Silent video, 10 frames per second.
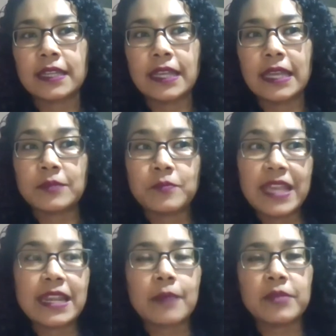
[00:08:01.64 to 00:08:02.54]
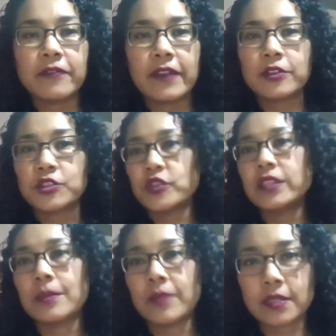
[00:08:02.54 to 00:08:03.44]
it may not be fair to treat
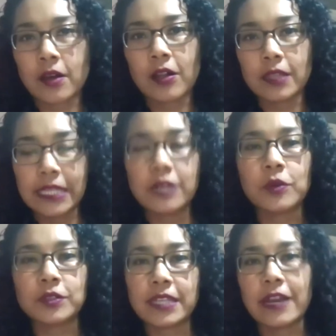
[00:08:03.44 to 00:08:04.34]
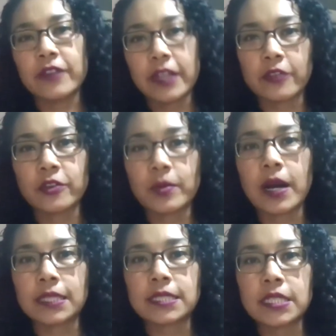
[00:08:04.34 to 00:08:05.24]
them as all equal to every other
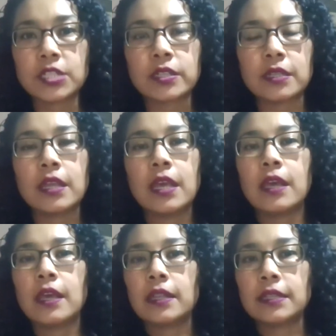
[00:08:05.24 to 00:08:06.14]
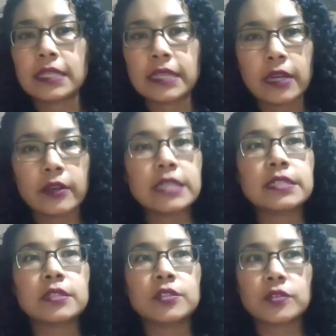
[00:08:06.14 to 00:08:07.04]
politician. Like, there is
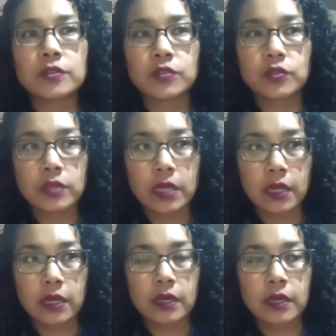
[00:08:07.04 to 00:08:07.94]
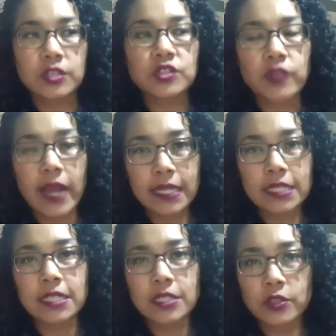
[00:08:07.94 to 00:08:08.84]
a
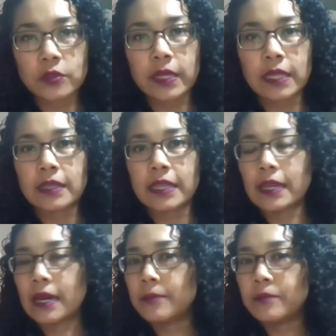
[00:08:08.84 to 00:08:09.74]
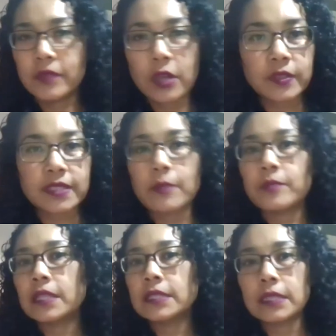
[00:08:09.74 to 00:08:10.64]
strategy to it that I know some
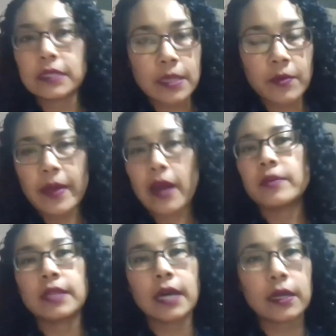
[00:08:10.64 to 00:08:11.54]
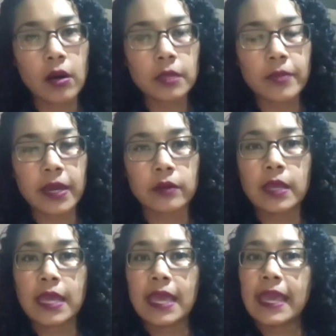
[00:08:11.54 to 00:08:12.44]
about, but not all about.
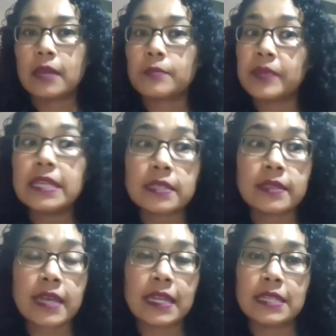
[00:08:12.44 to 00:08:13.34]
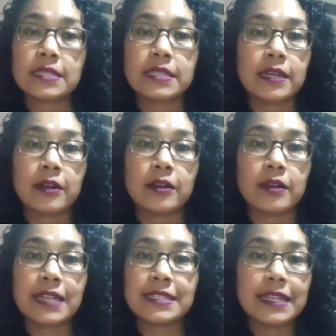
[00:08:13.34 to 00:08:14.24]
And a piece of that is their
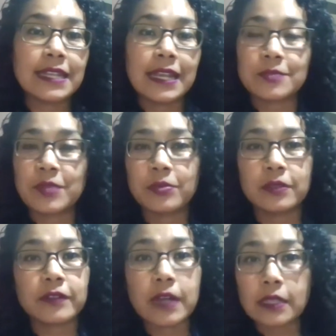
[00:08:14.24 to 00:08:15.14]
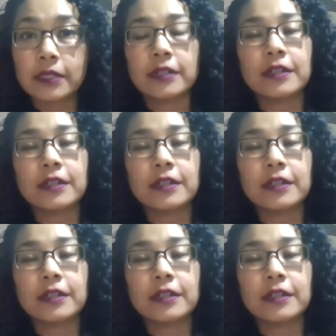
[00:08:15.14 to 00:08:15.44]
identity as people of color.